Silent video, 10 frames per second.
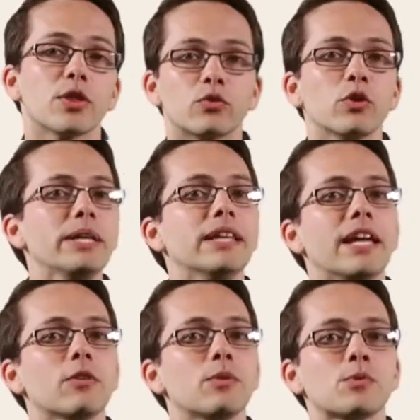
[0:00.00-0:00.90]
The Ruby
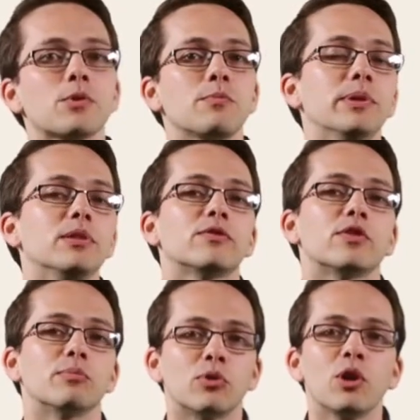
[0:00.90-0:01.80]
language was built
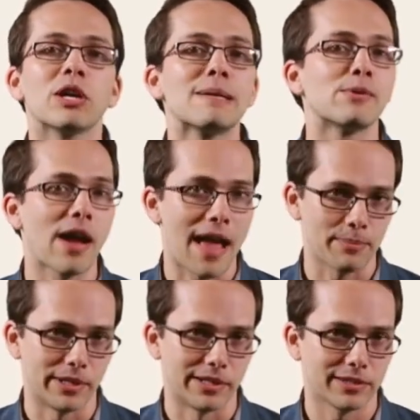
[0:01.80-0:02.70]
for programmer
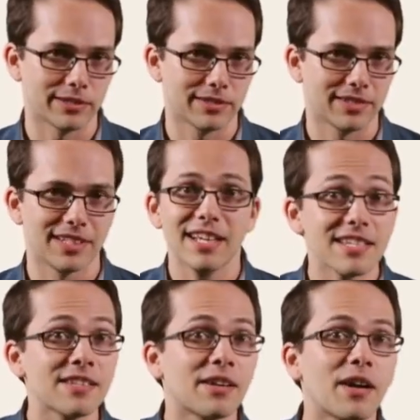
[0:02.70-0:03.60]
happiness.
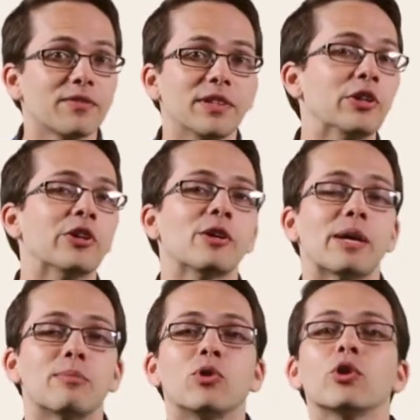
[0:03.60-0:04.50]
It's not often that you hear
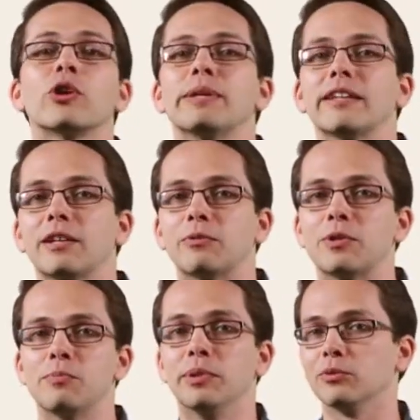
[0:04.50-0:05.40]
about a programming
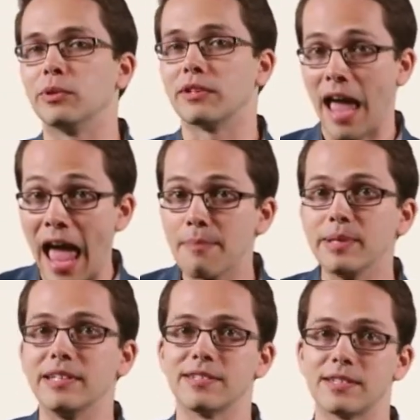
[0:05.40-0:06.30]
language built with
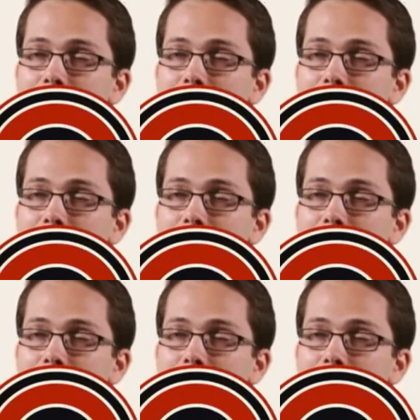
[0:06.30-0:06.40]
happiness